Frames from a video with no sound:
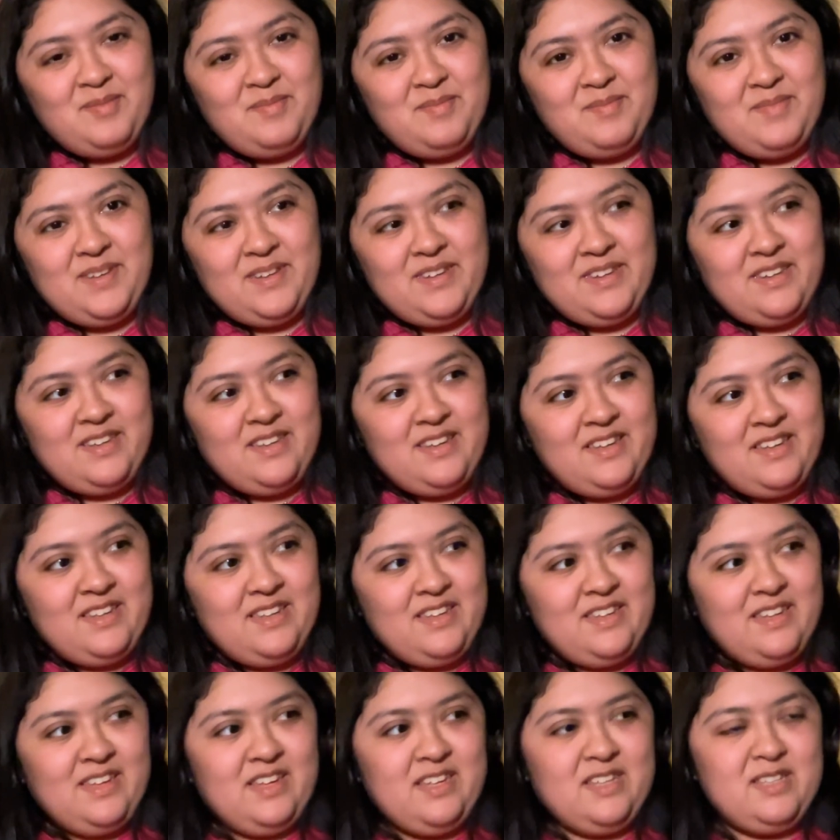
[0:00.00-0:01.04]
but
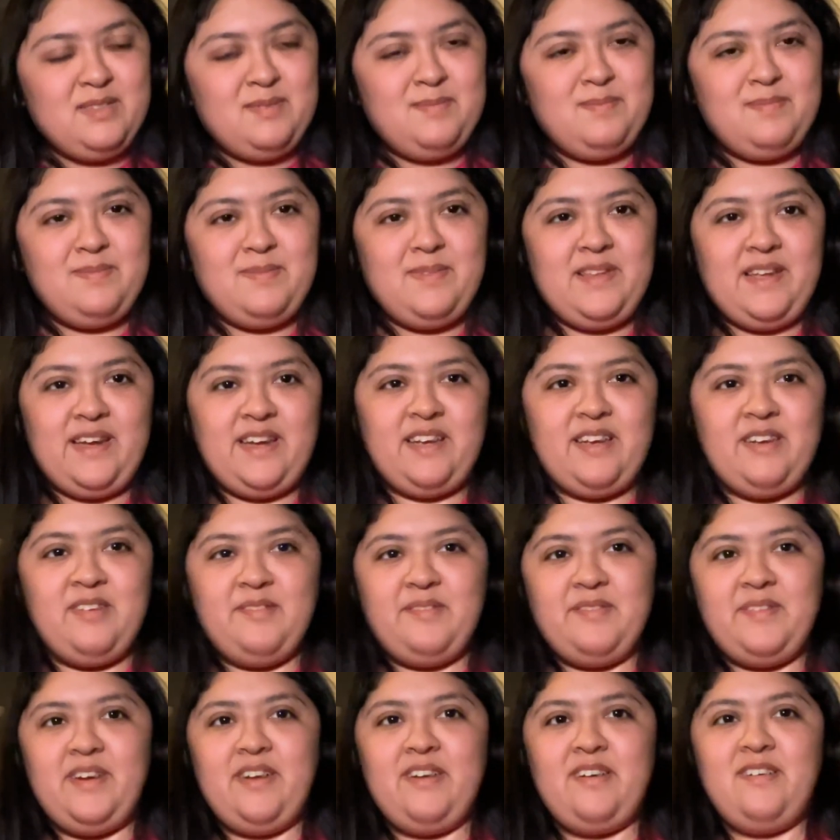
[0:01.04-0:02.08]
it has black and
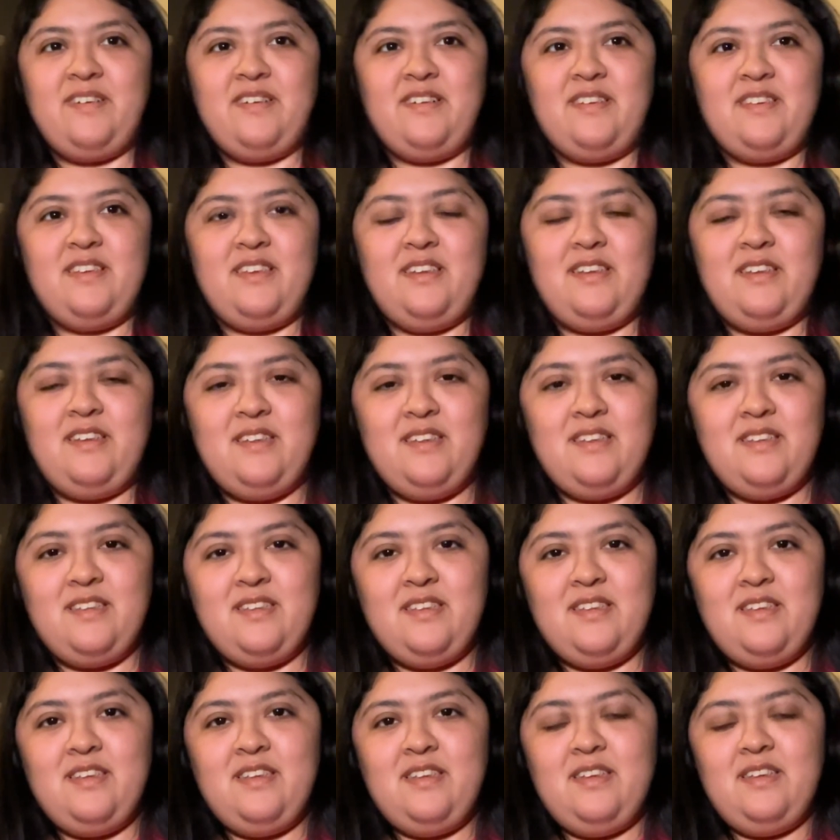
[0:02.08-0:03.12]
white on it.
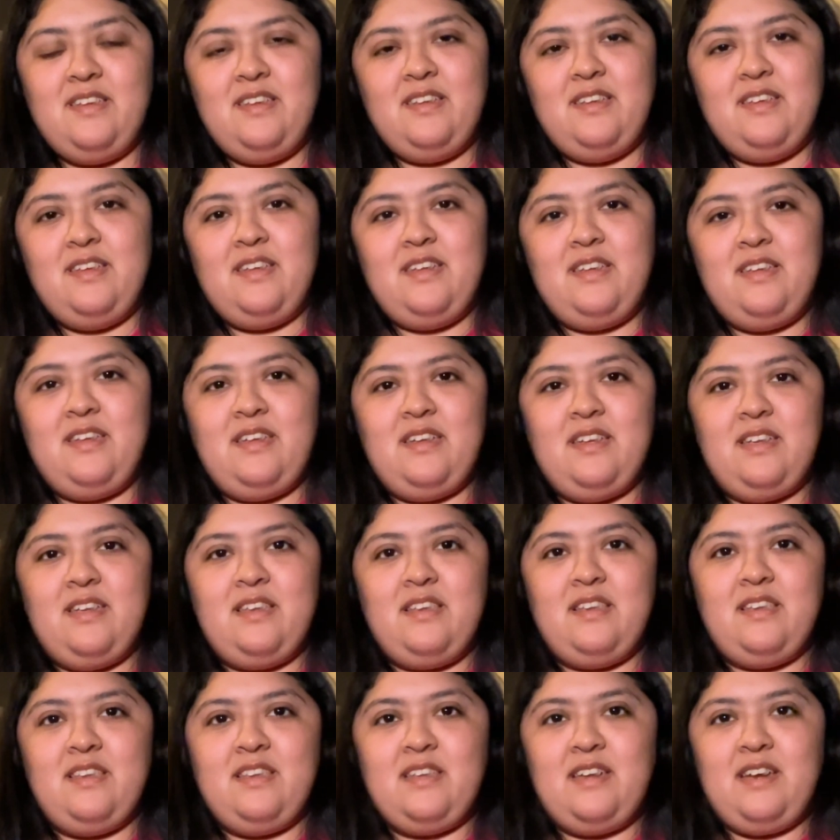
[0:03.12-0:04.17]

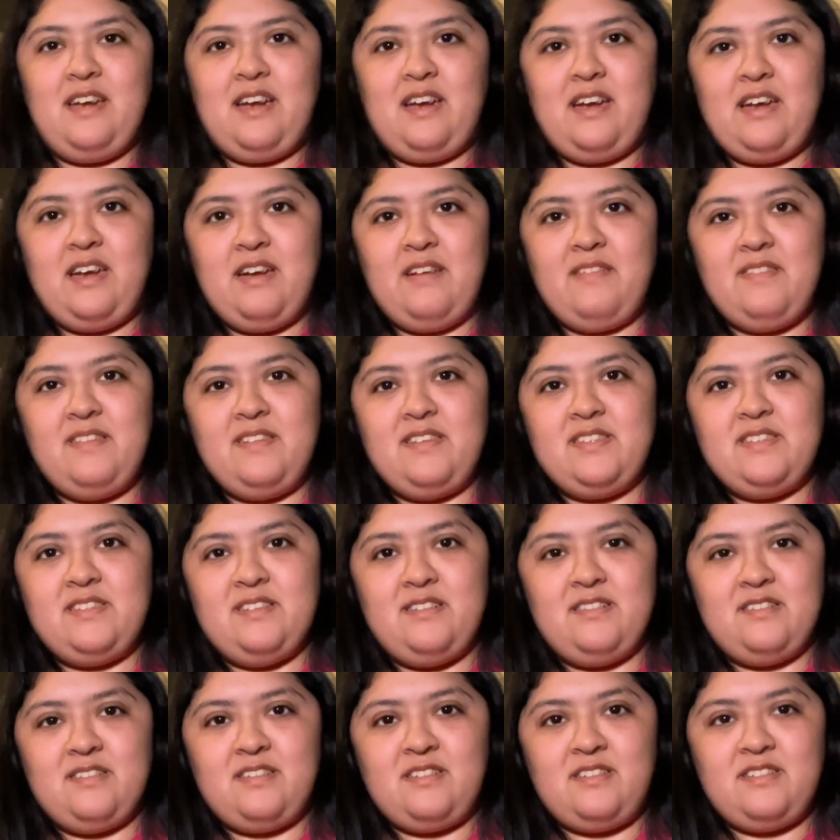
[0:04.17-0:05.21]
And I have this
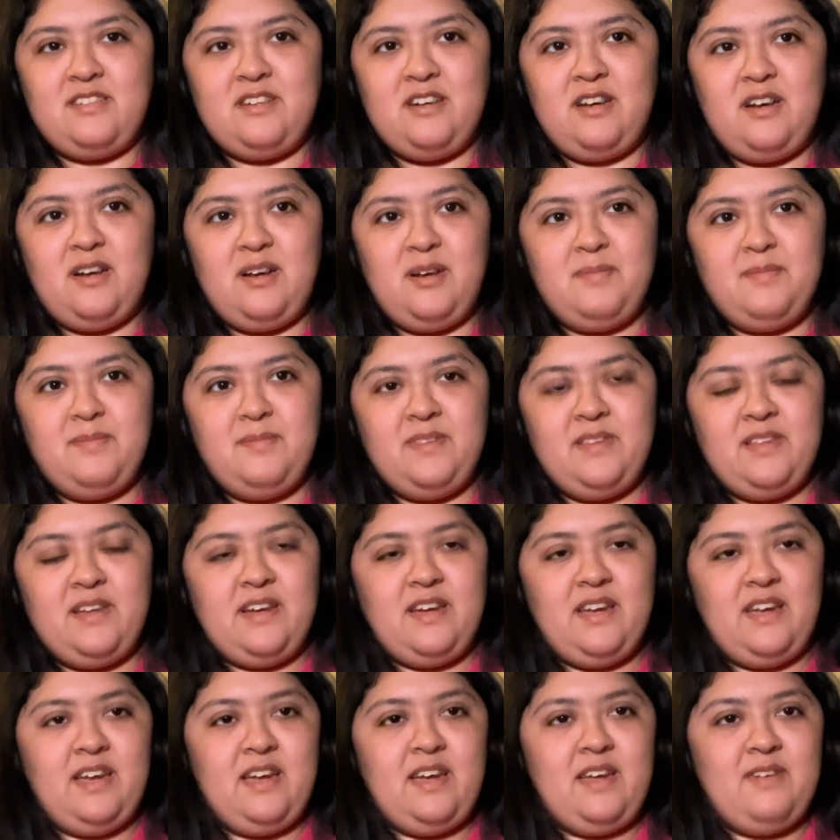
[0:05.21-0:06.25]
other top
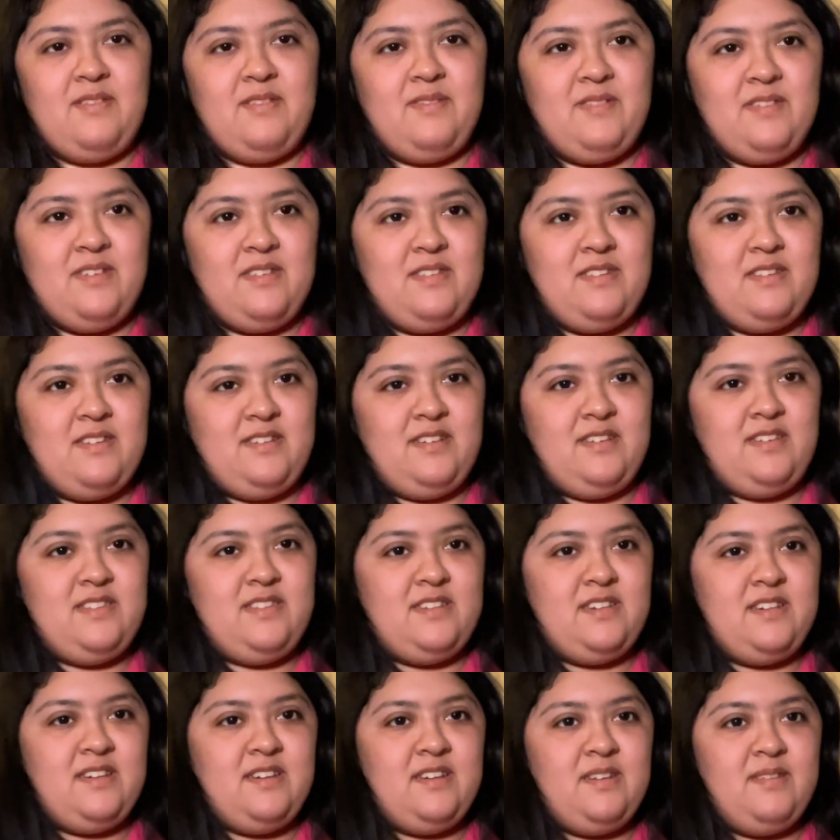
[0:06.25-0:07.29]
that I had for a long
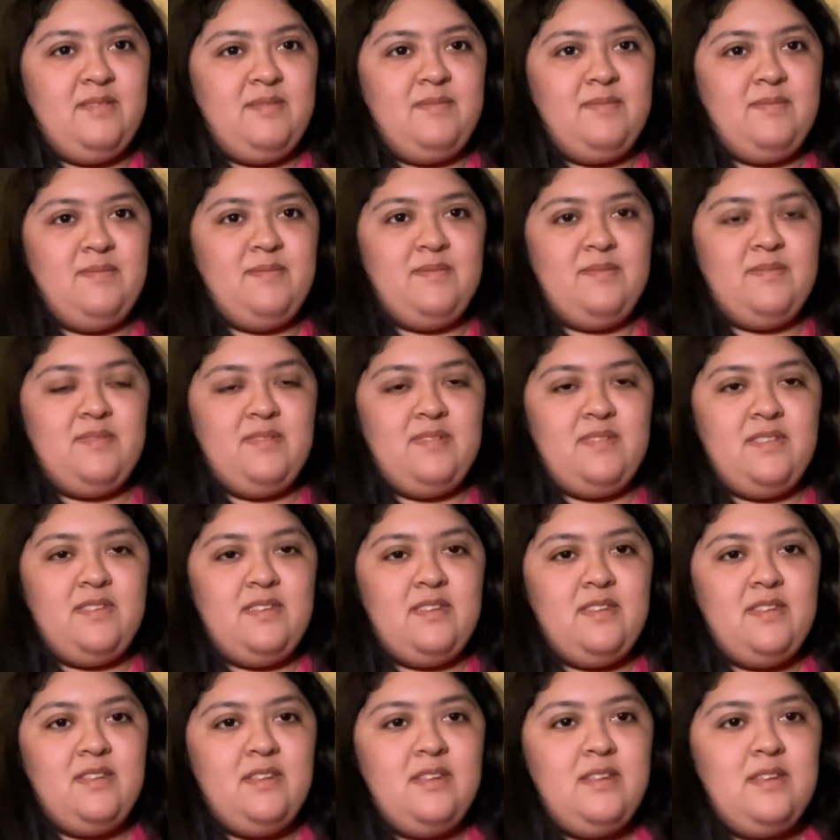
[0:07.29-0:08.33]
time.
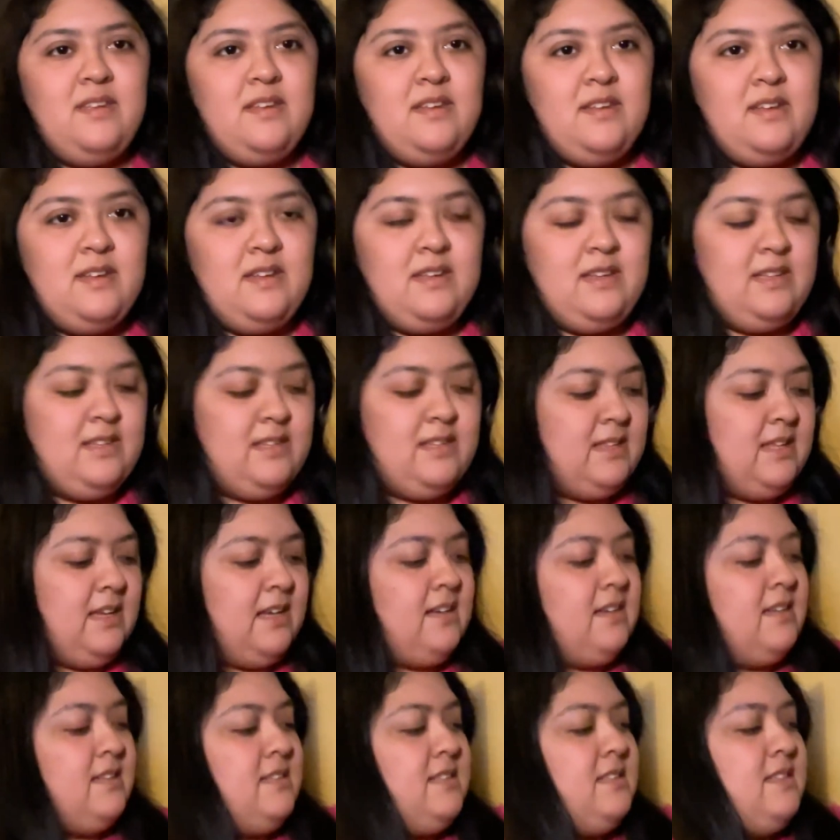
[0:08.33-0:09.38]
It's
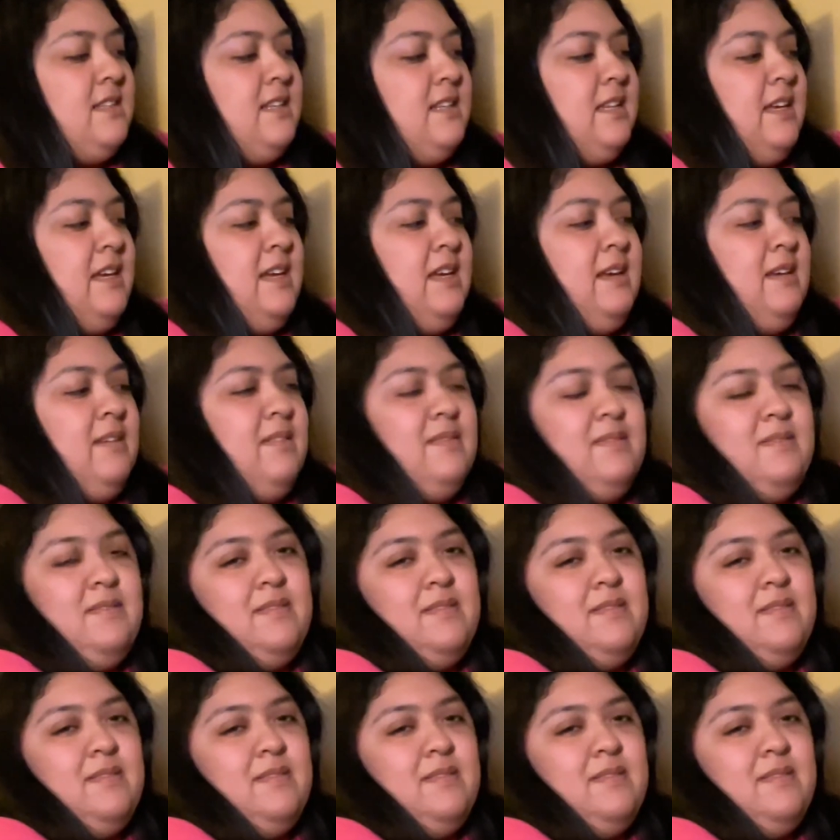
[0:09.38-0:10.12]
like a sleeve